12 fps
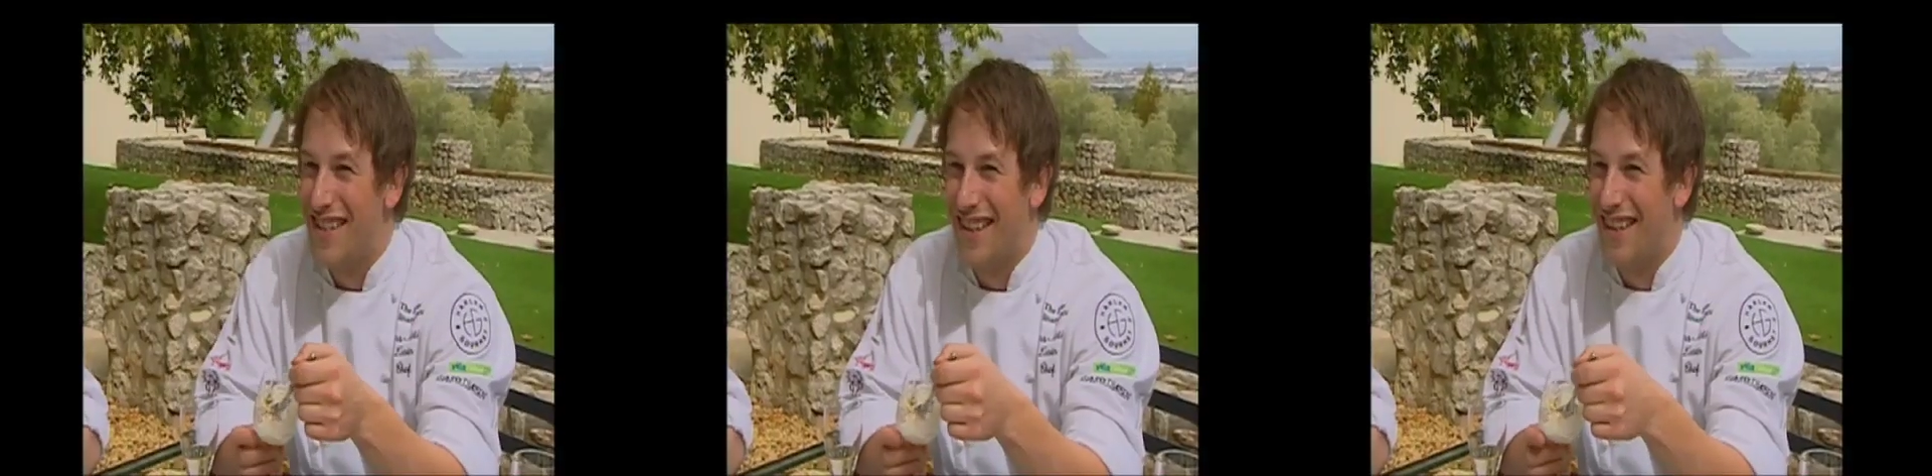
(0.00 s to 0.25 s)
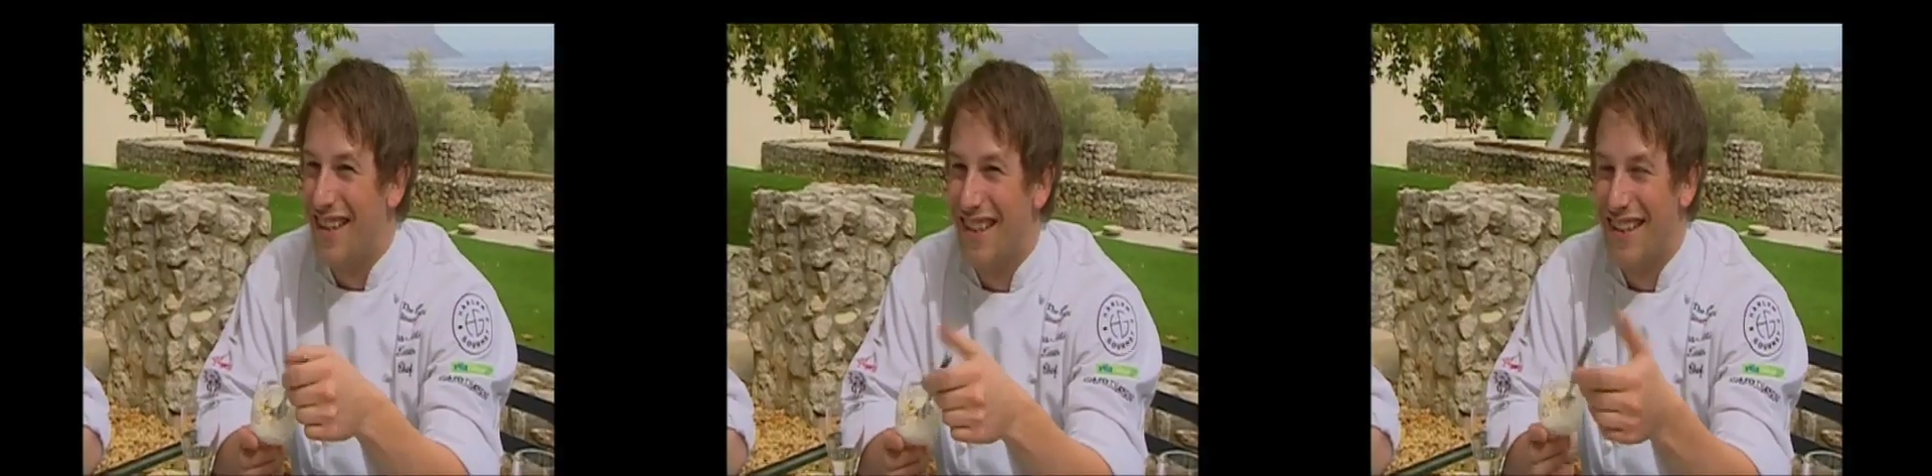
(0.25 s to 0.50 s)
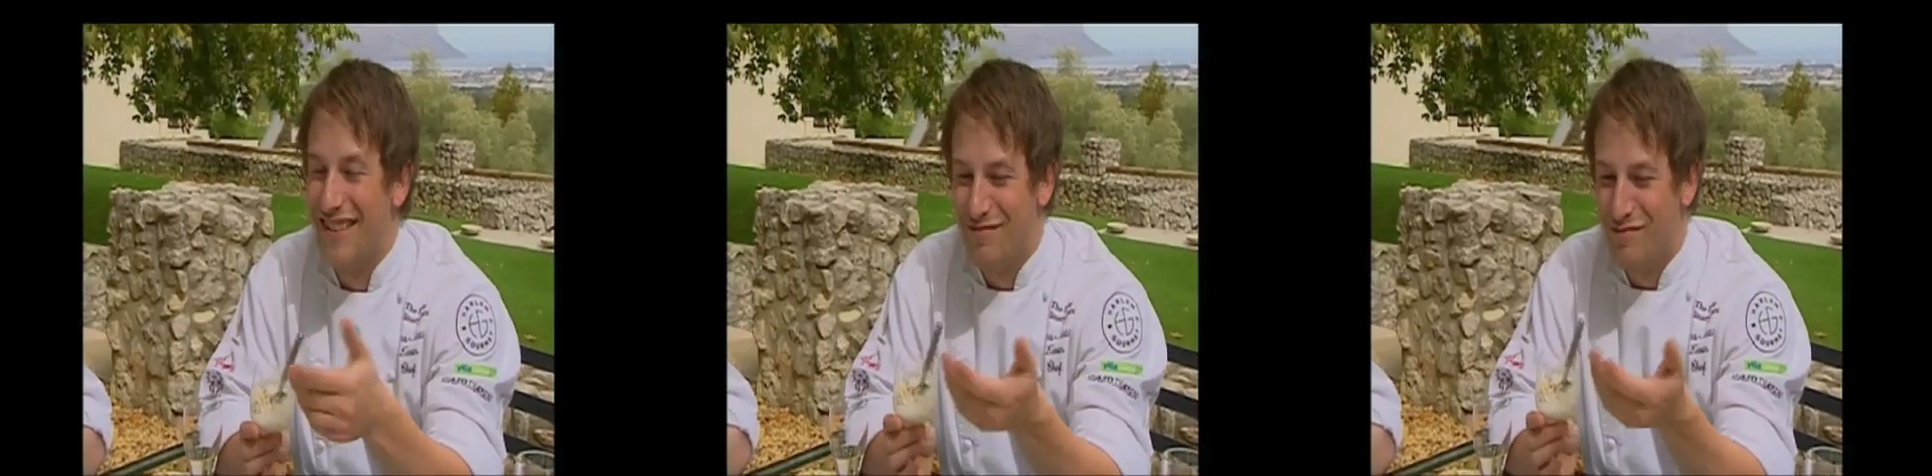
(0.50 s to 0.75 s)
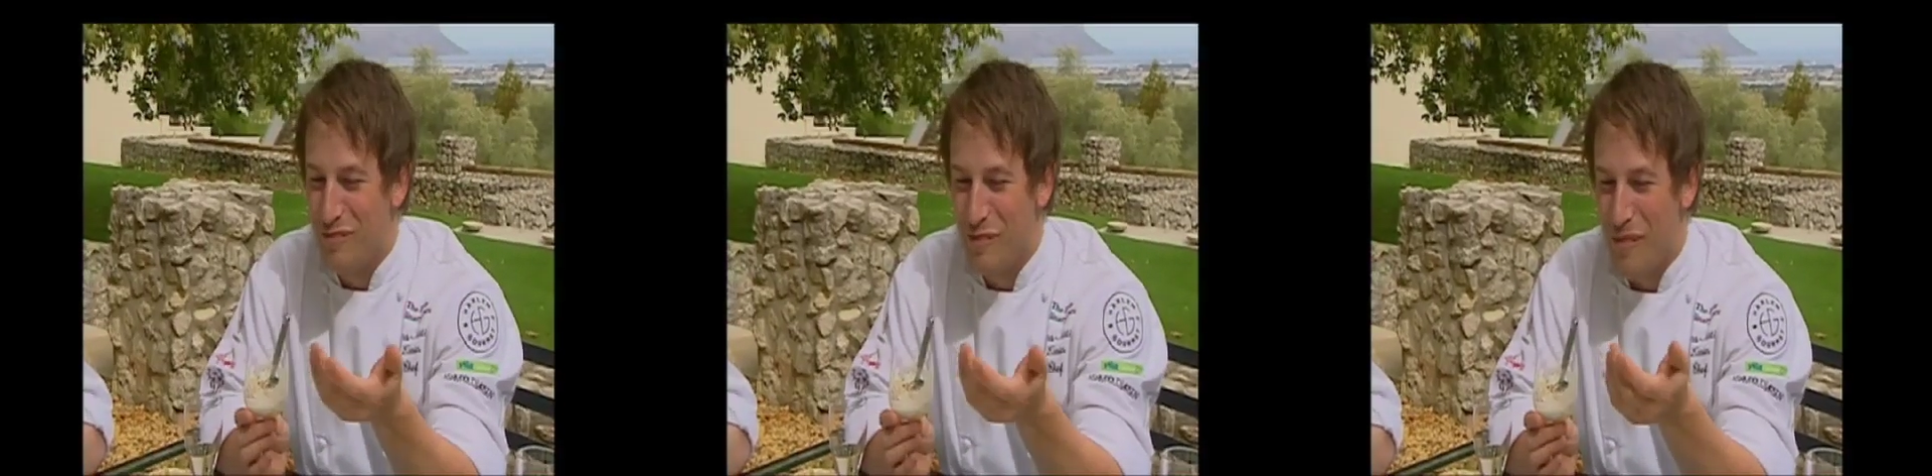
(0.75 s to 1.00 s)
uh,
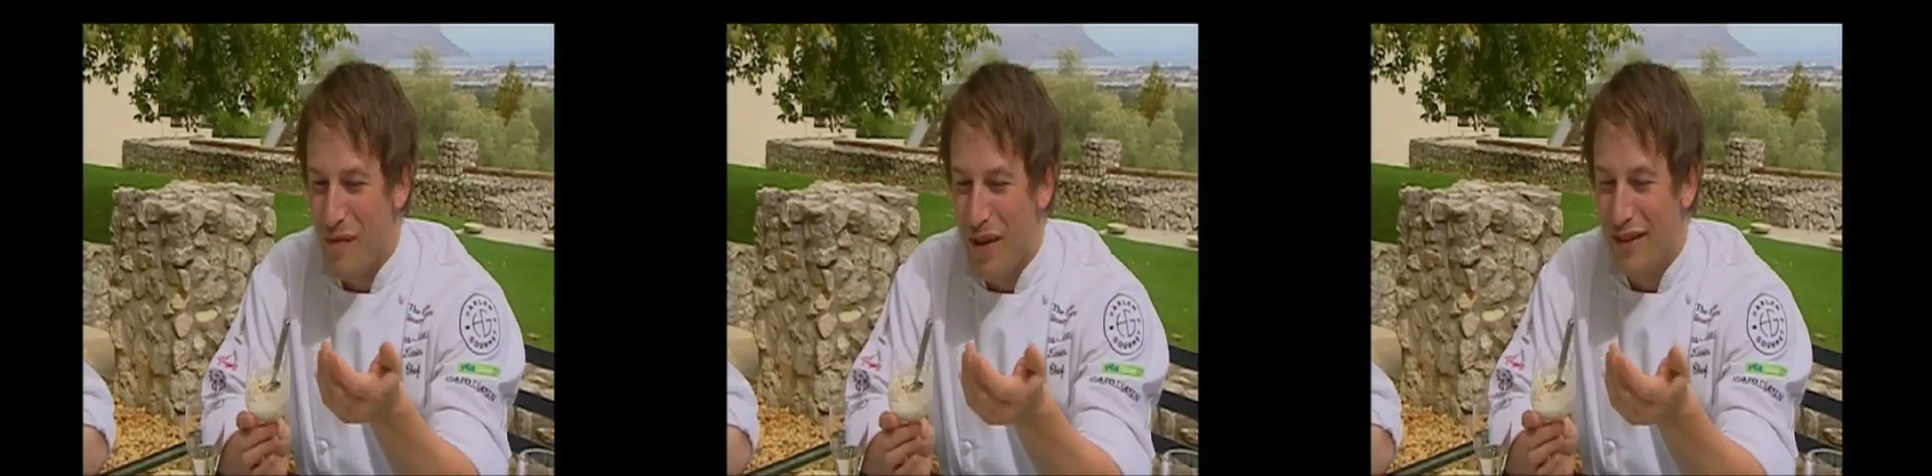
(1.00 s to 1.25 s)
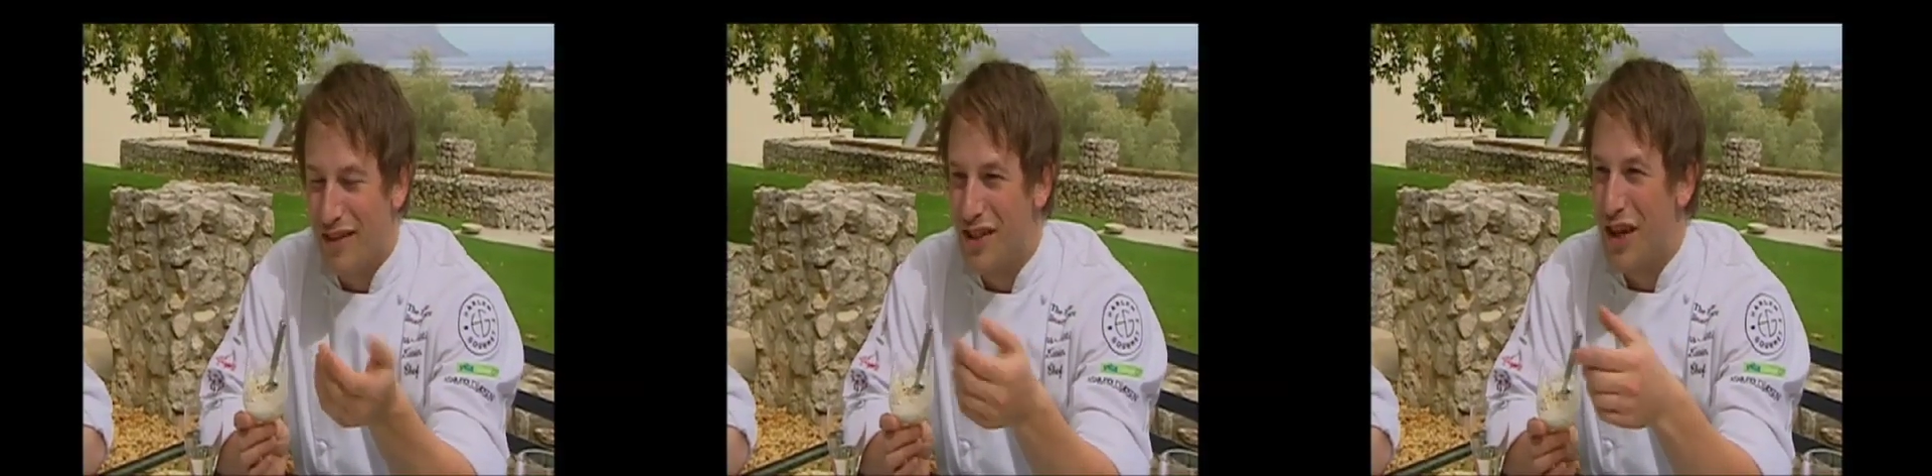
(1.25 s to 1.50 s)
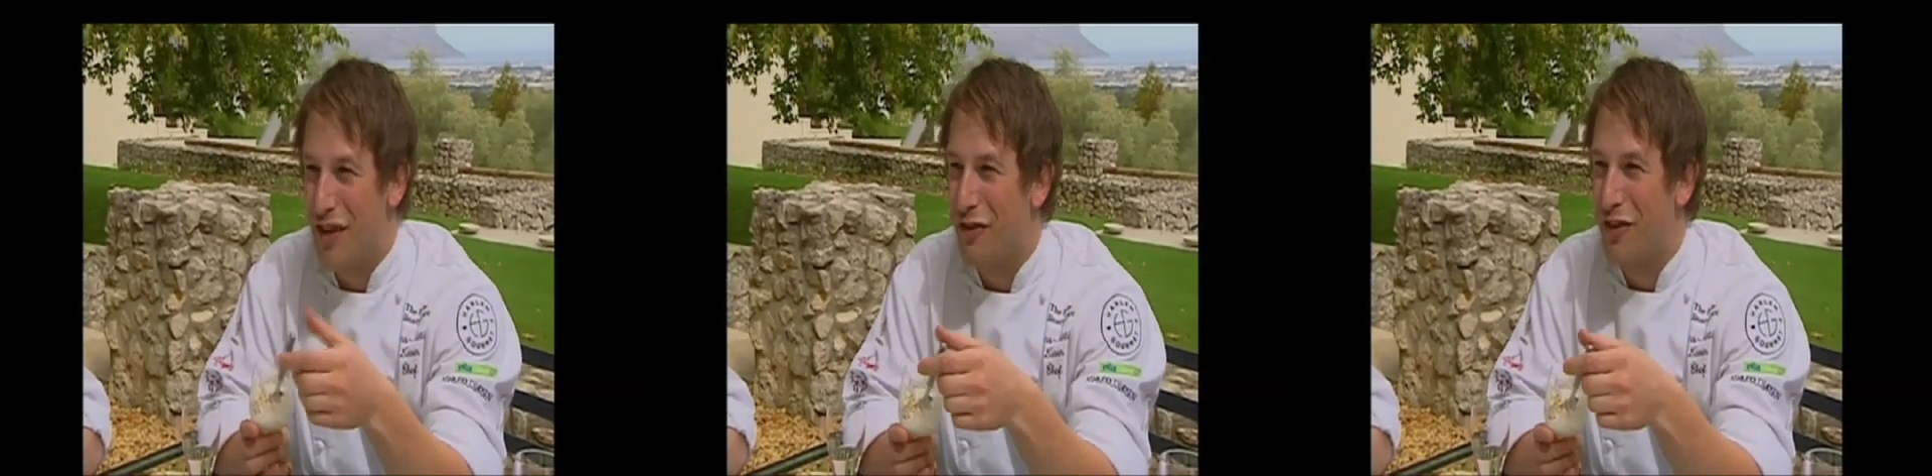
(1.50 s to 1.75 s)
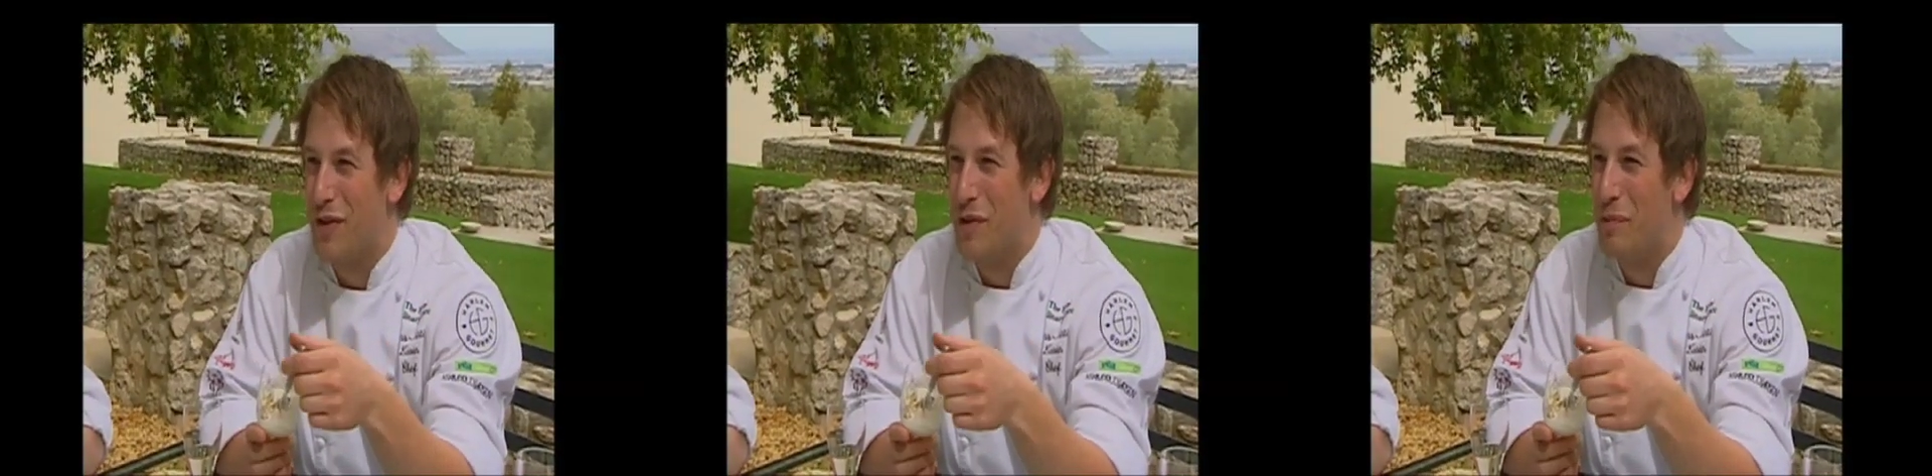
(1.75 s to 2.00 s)
chef
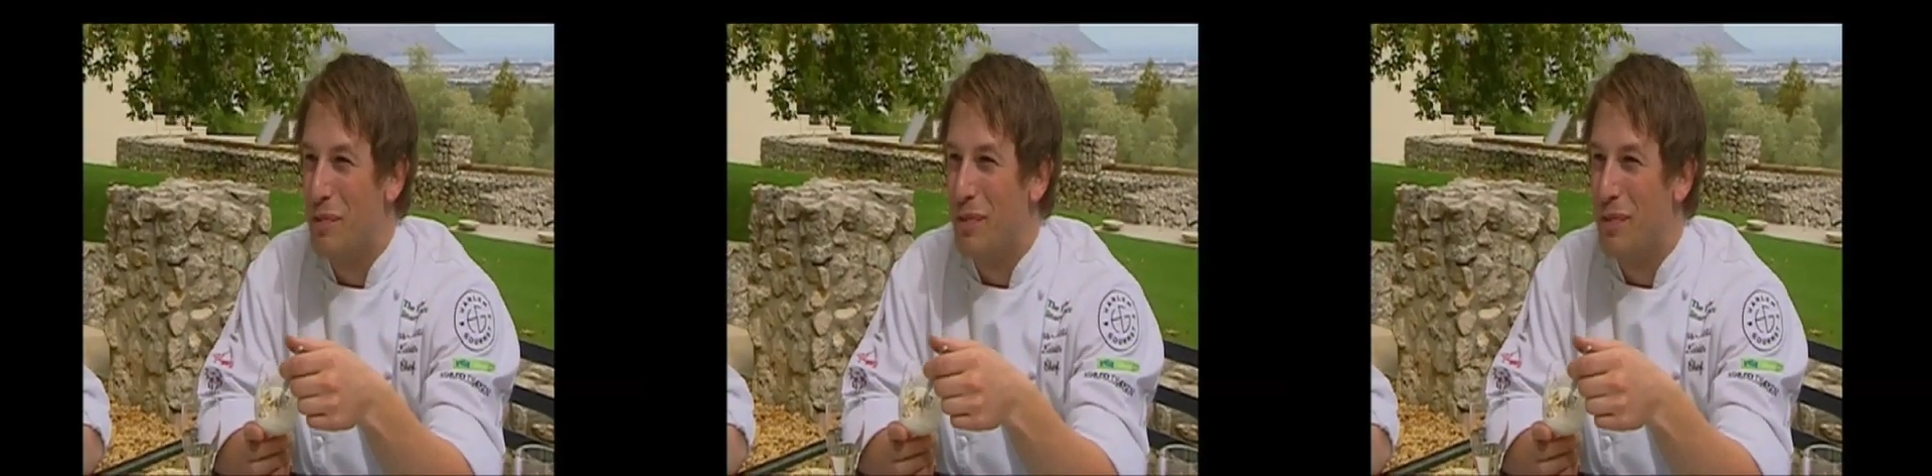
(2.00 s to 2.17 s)
group,